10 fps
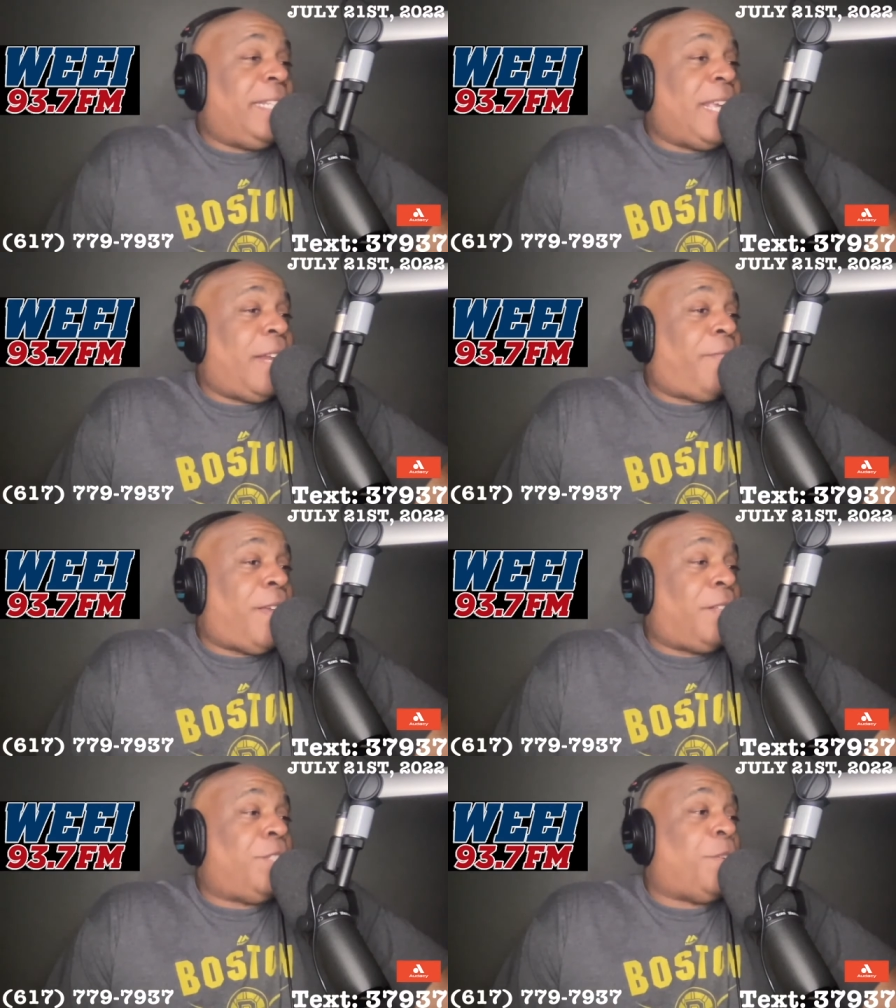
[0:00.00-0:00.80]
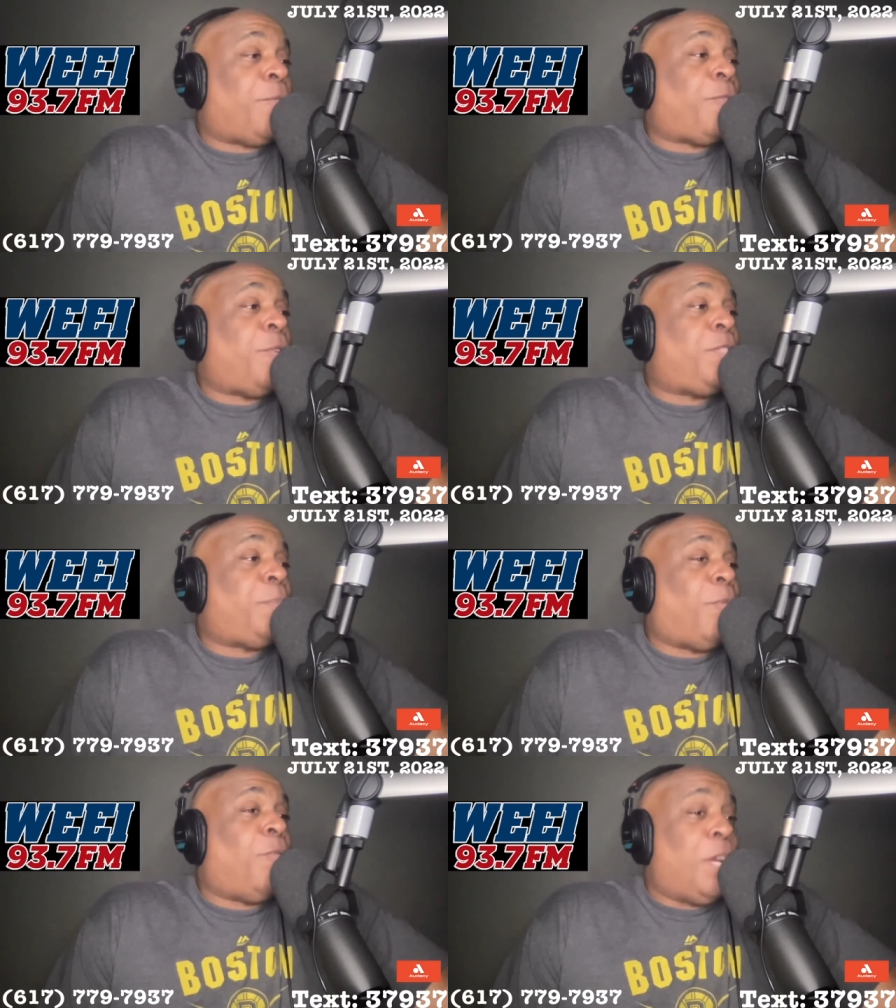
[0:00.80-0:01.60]
the
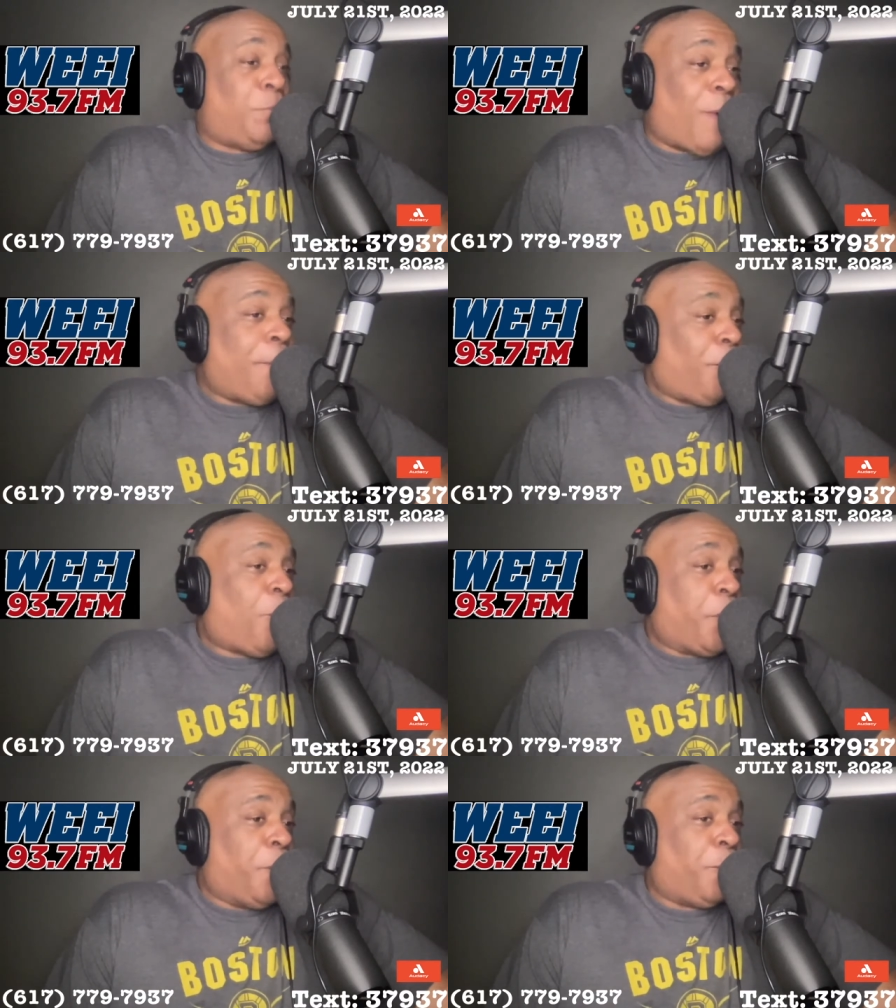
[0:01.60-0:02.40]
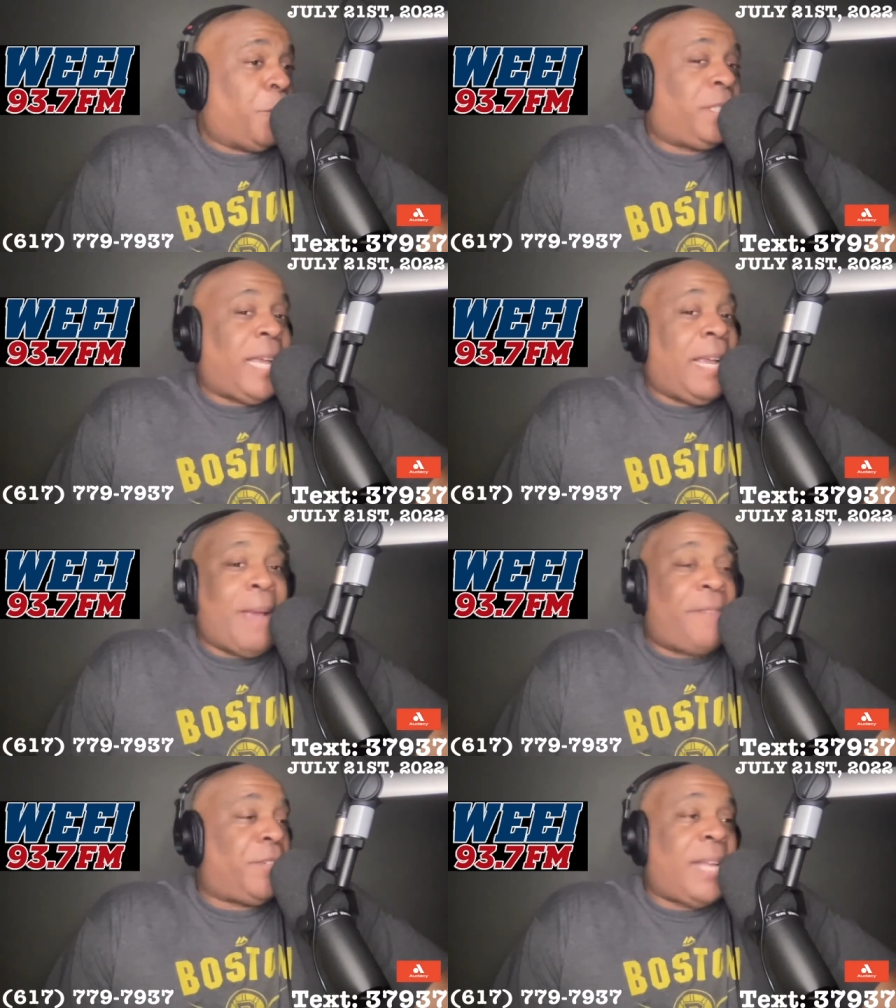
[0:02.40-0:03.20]
NFL is right before your first
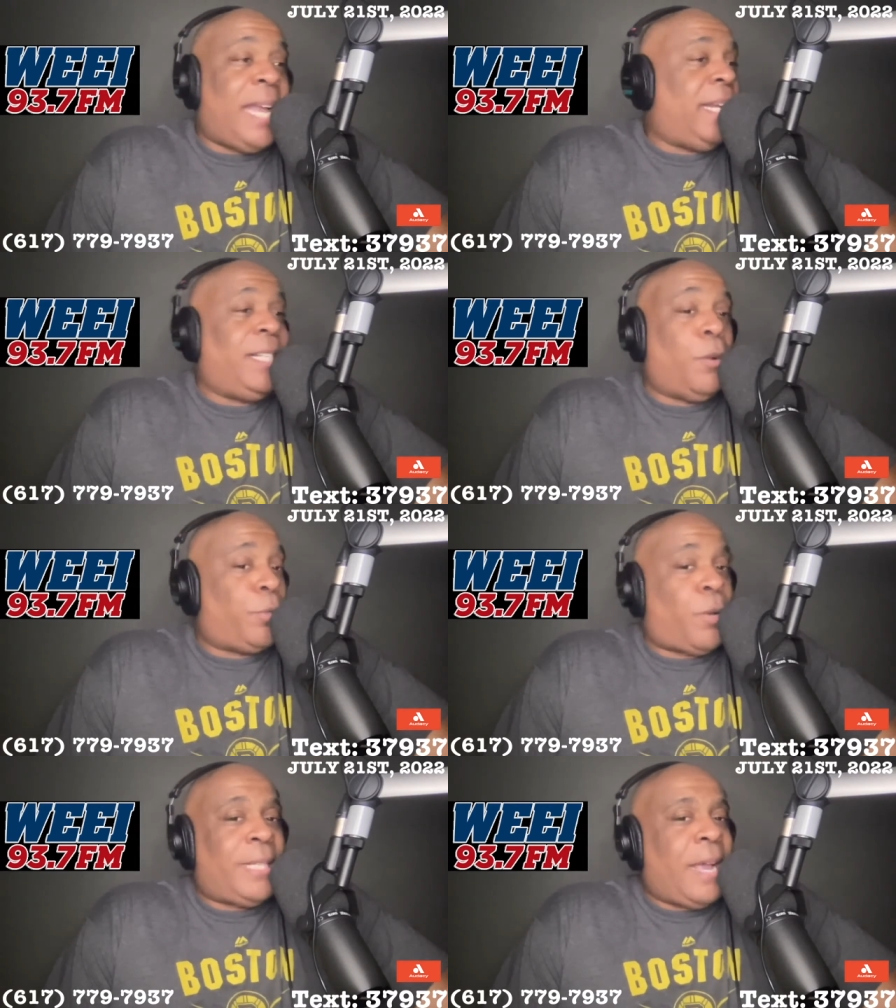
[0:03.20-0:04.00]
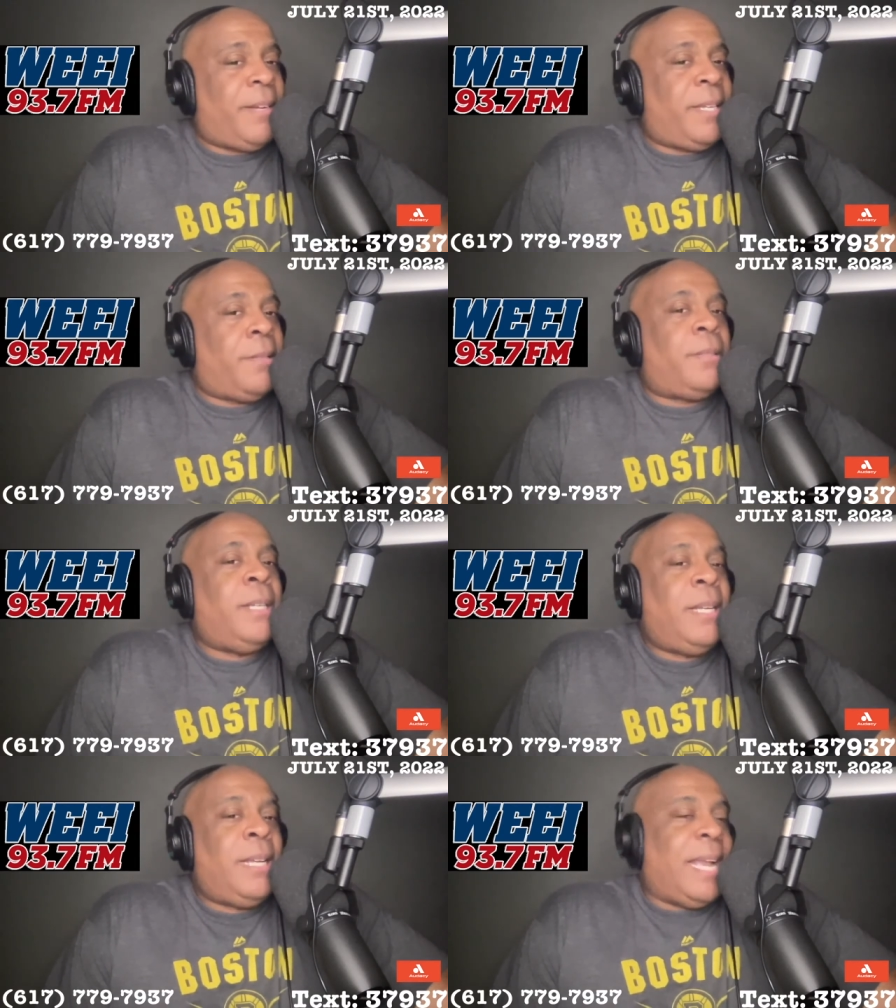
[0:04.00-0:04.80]
game. After that, it goes all downhill.
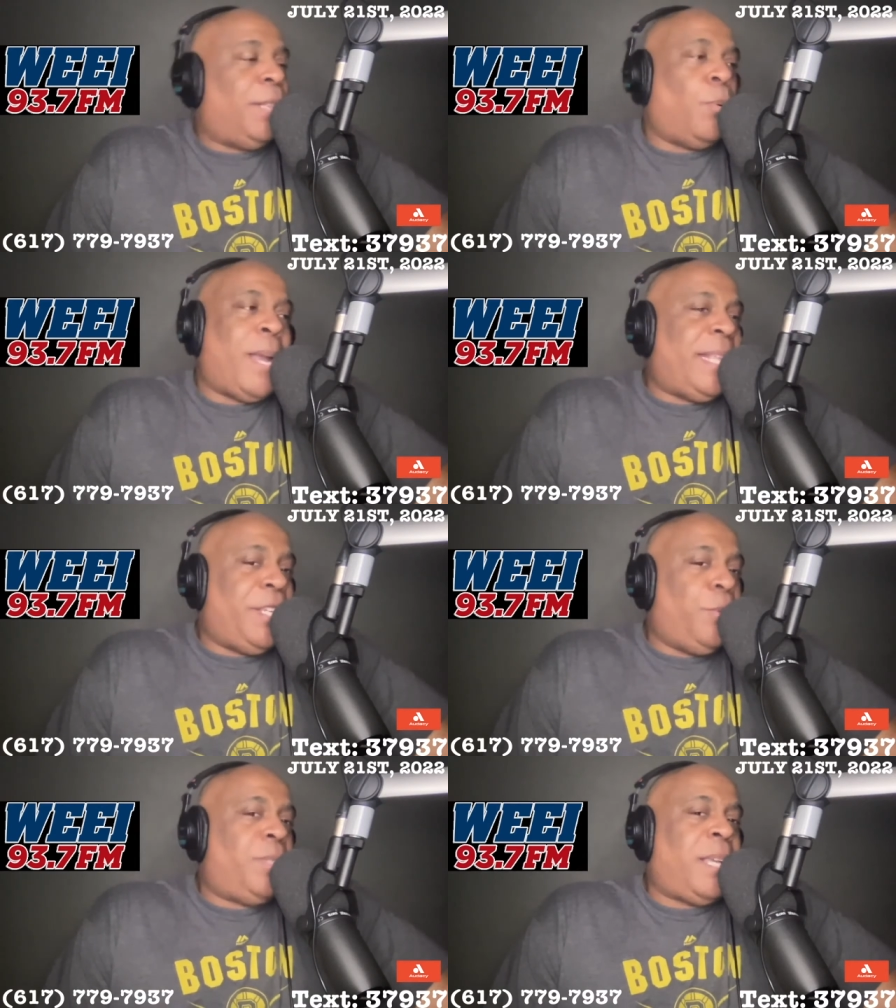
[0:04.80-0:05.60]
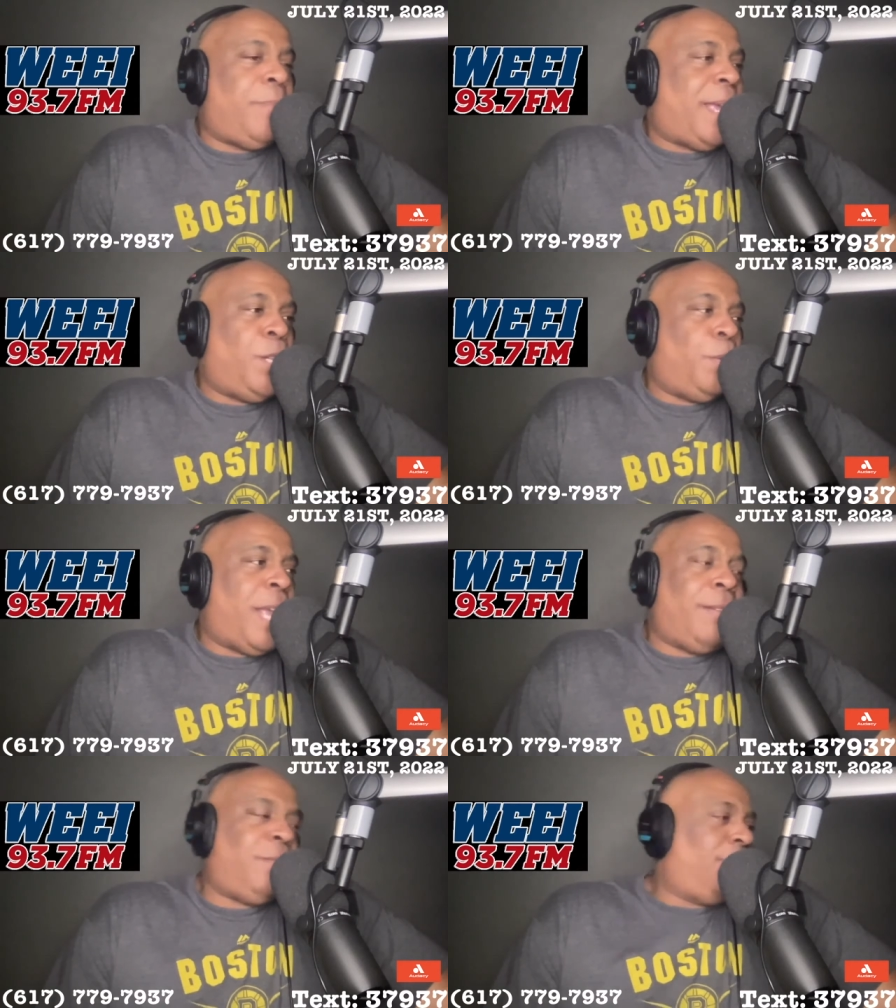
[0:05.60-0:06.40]
And the way they use him, and